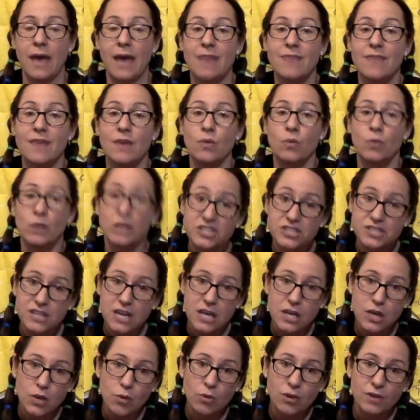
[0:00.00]
and they wish
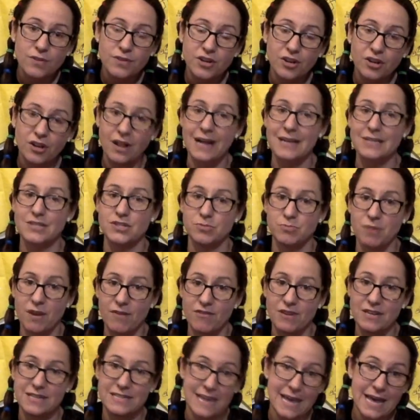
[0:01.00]
that you were in their classroom
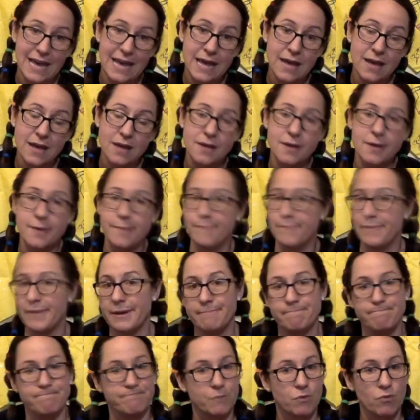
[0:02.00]
every day,
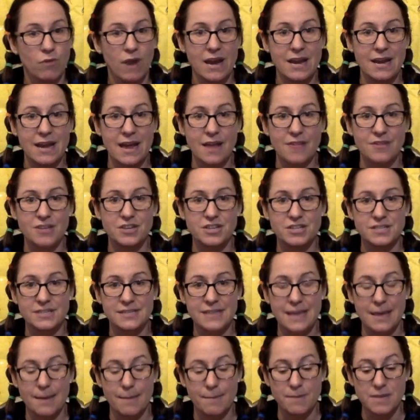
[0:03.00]
but right now they just
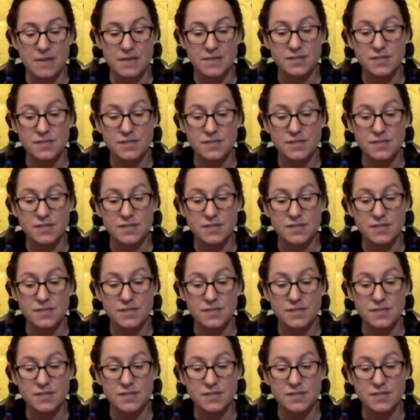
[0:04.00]
can't be.